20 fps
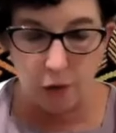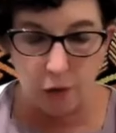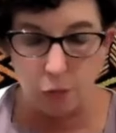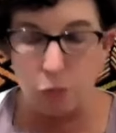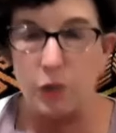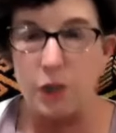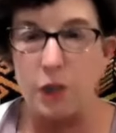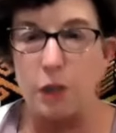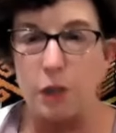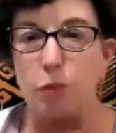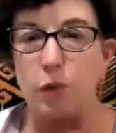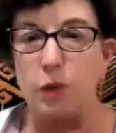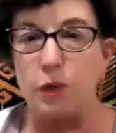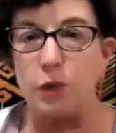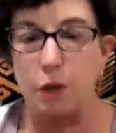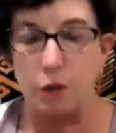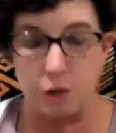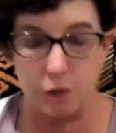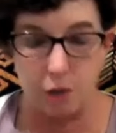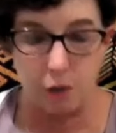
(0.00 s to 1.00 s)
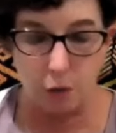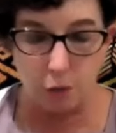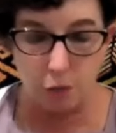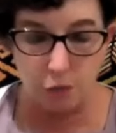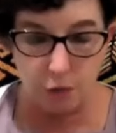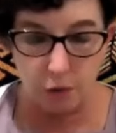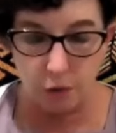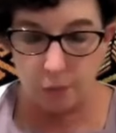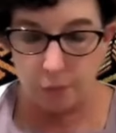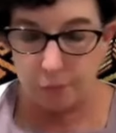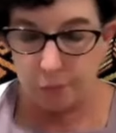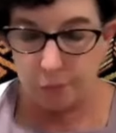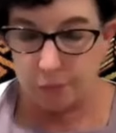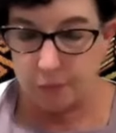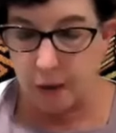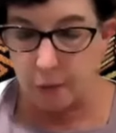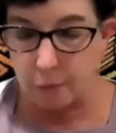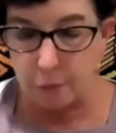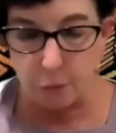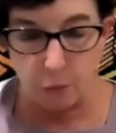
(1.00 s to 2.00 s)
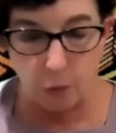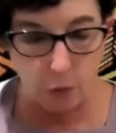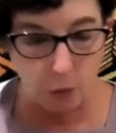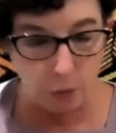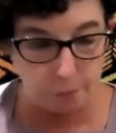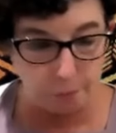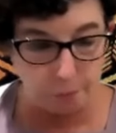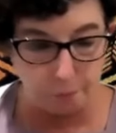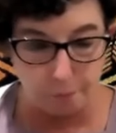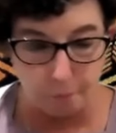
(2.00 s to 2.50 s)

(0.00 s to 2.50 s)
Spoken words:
to de-risk ourselves down the road.